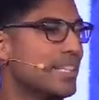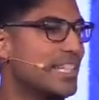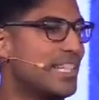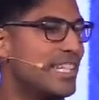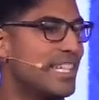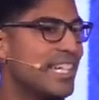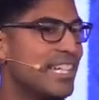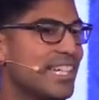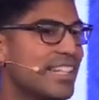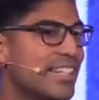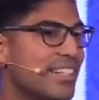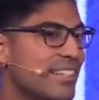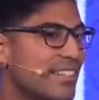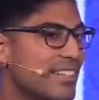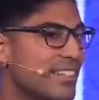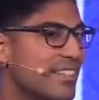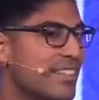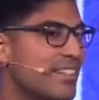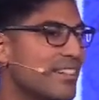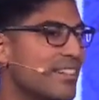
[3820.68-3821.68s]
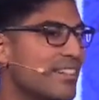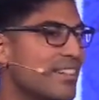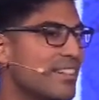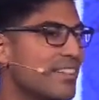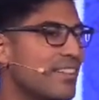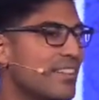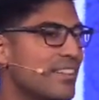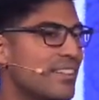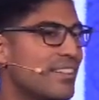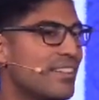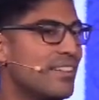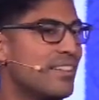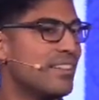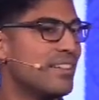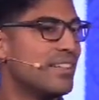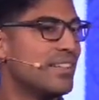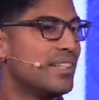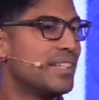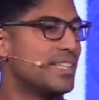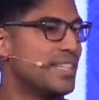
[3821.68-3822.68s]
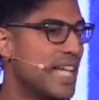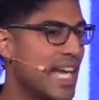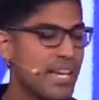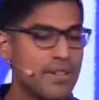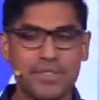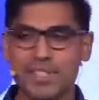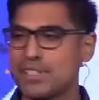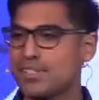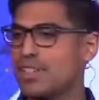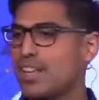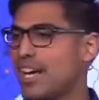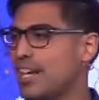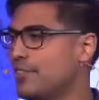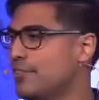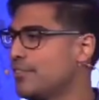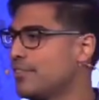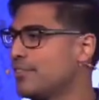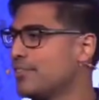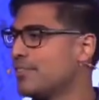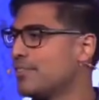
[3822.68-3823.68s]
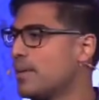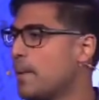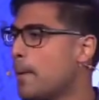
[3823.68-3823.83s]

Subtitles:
The king gave his life.